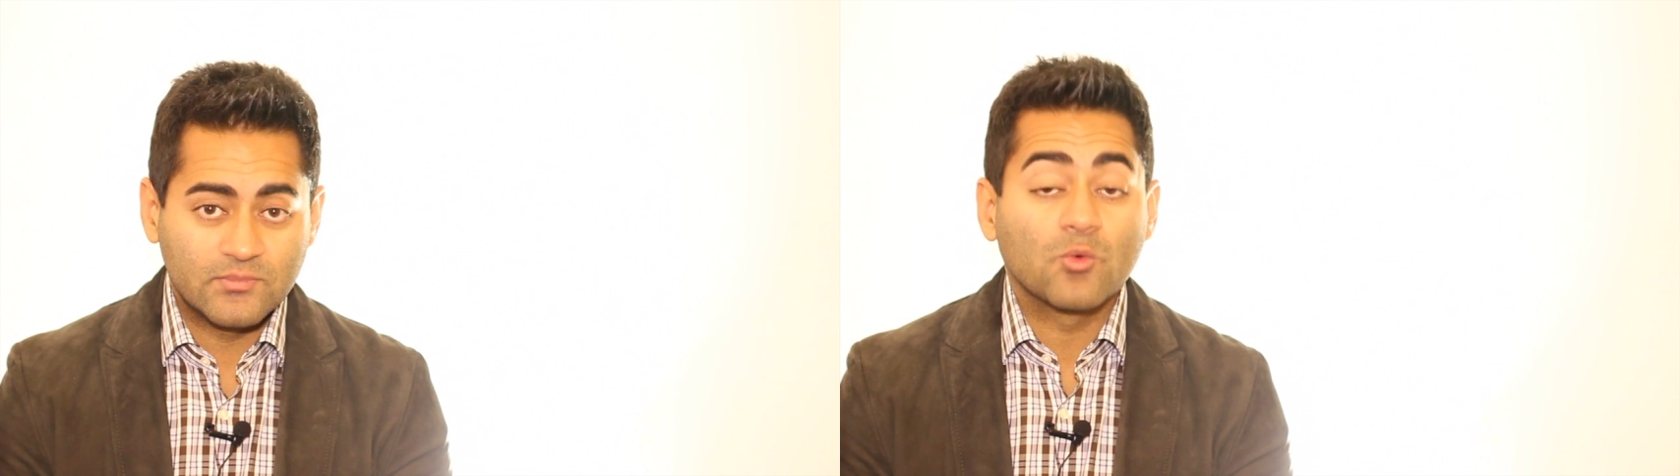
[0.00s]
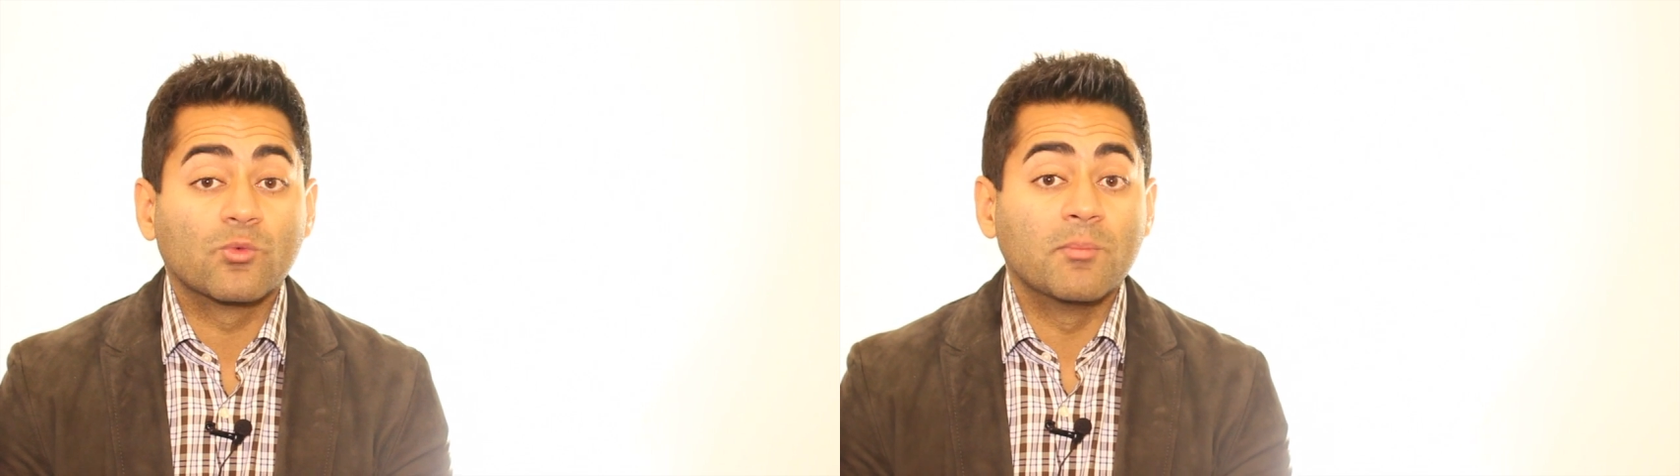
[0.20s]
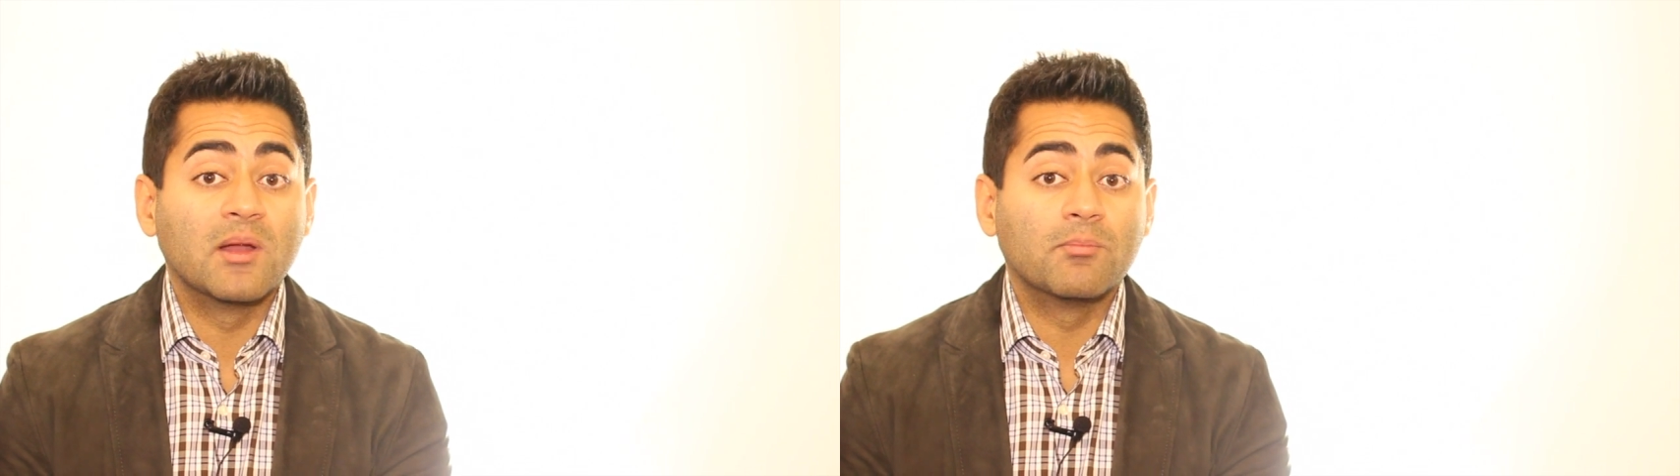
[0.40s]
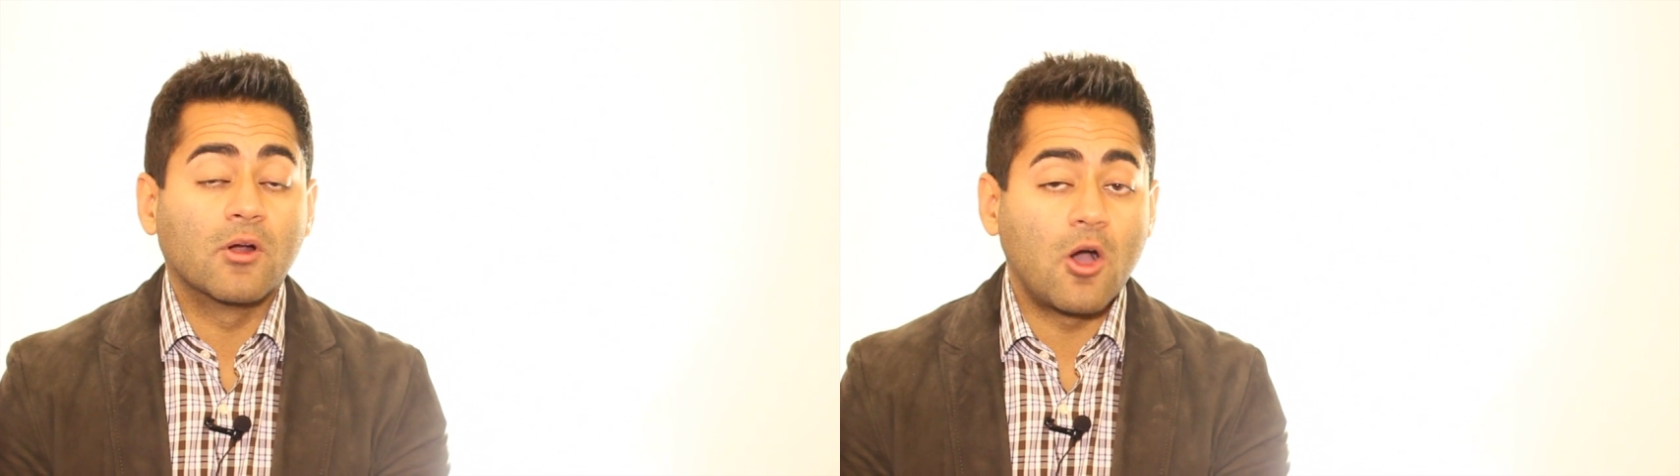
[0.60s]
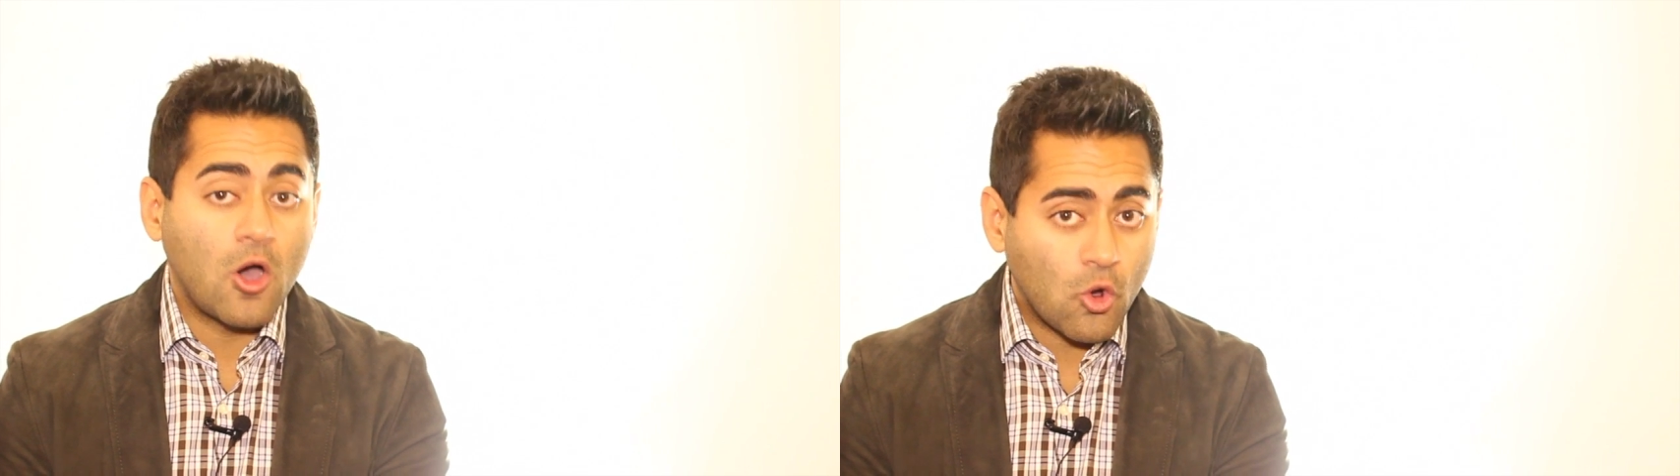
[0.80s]
Remember,
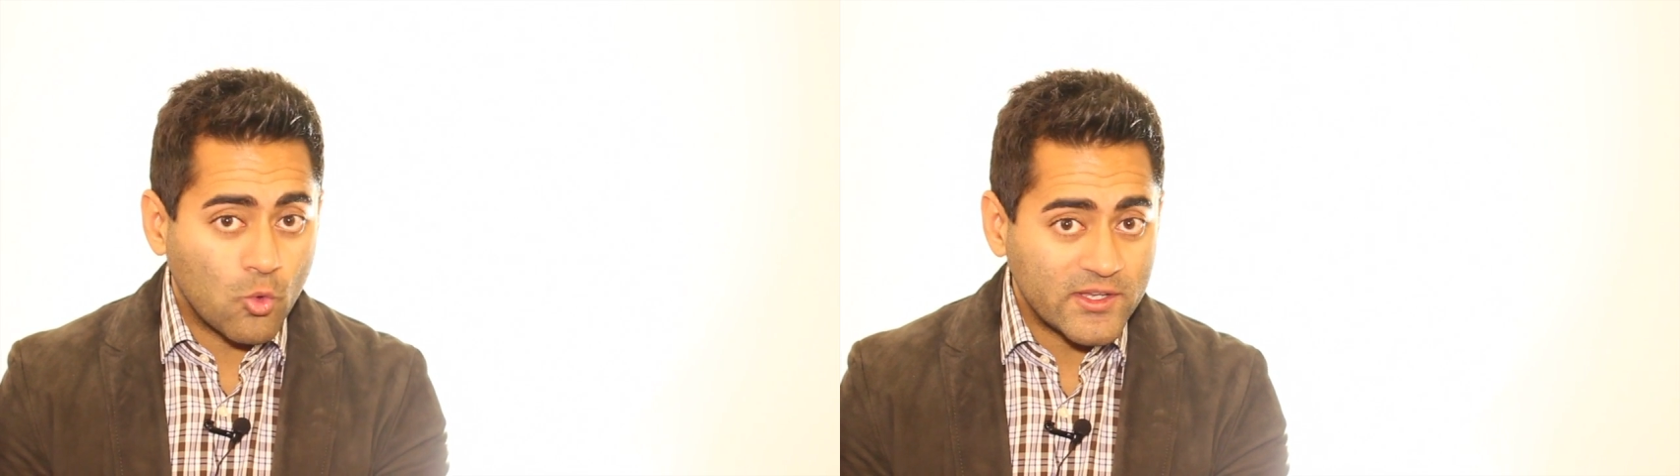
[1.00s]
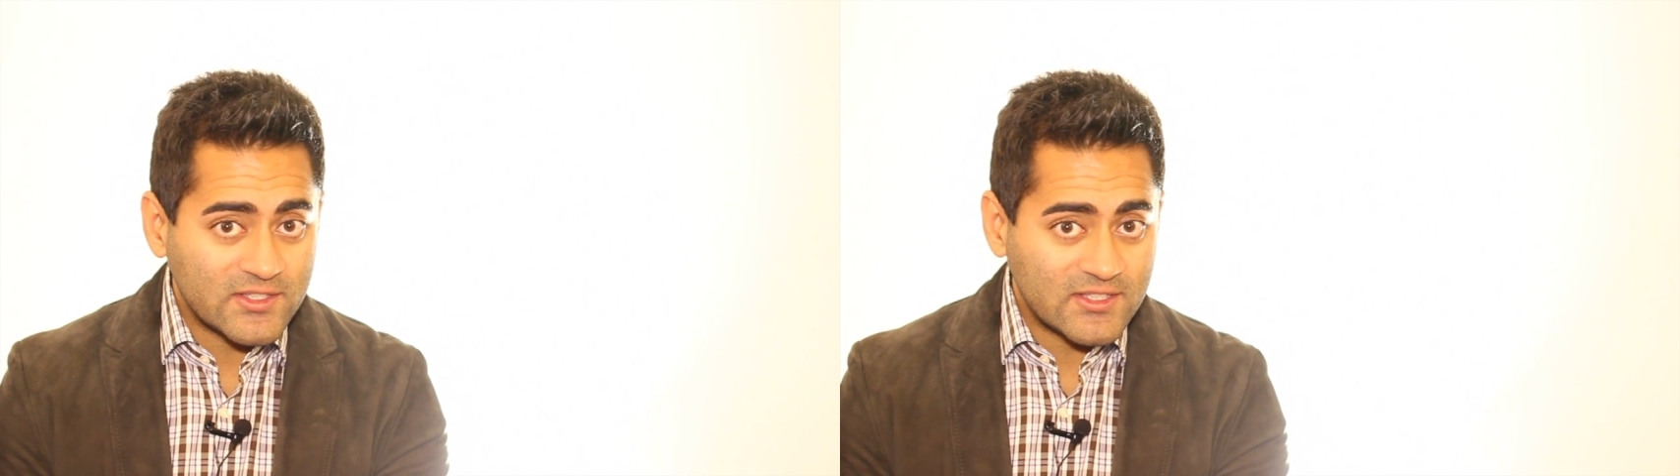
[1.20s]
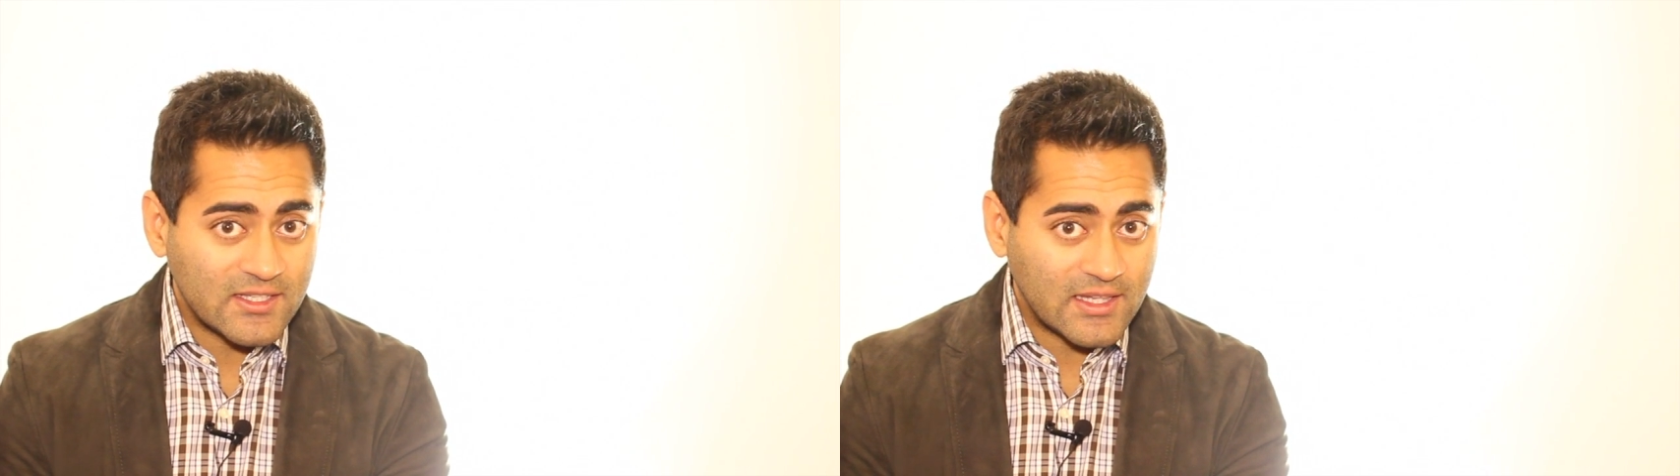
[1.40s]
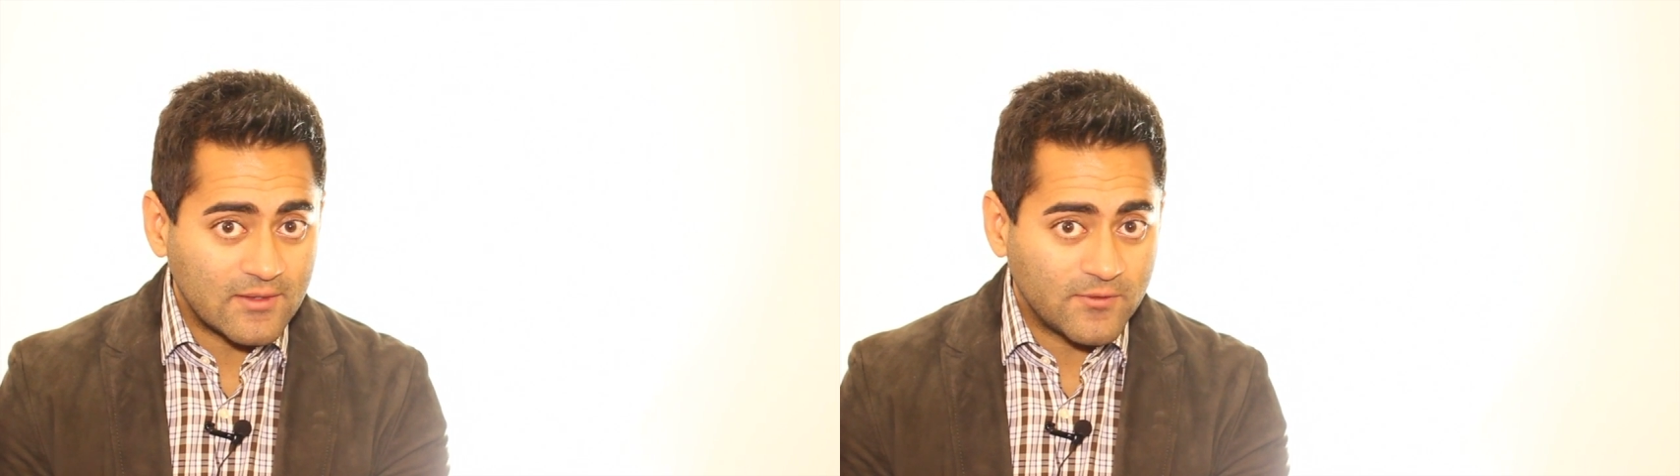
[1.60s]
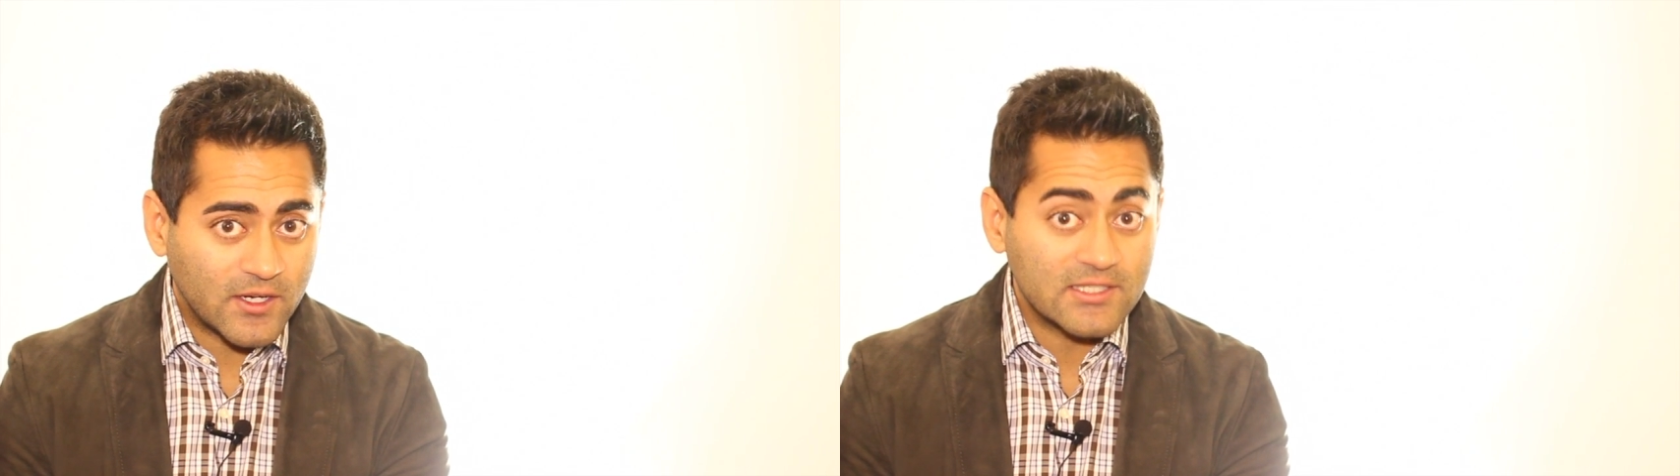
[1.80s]
always seek the
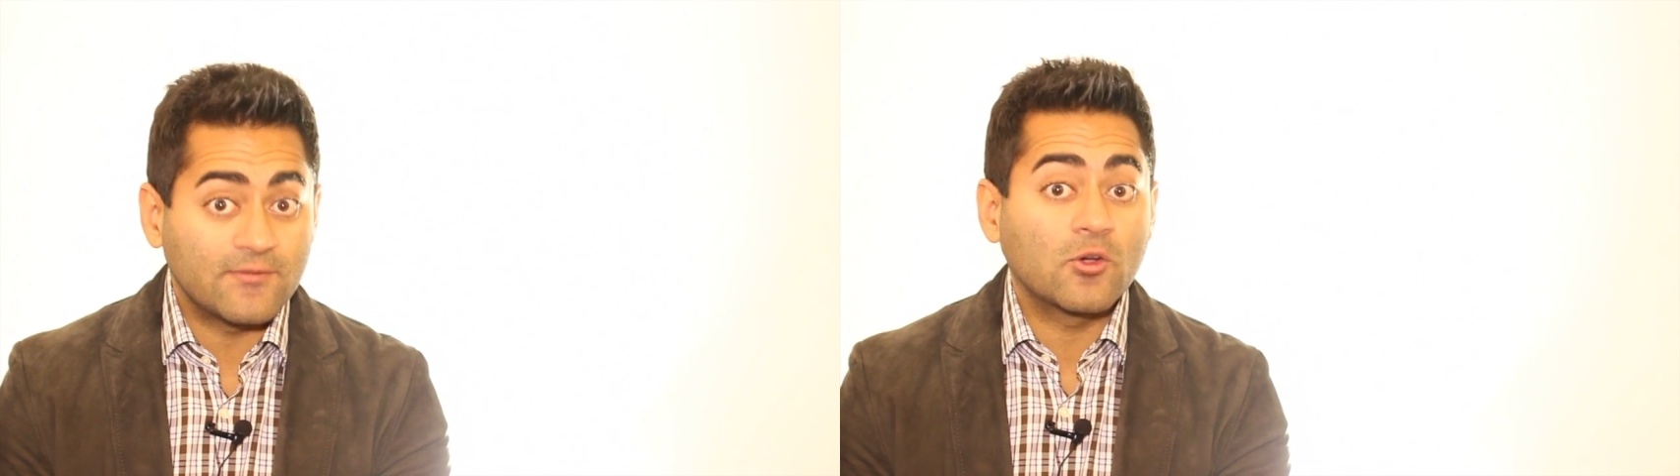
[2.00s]
advice of a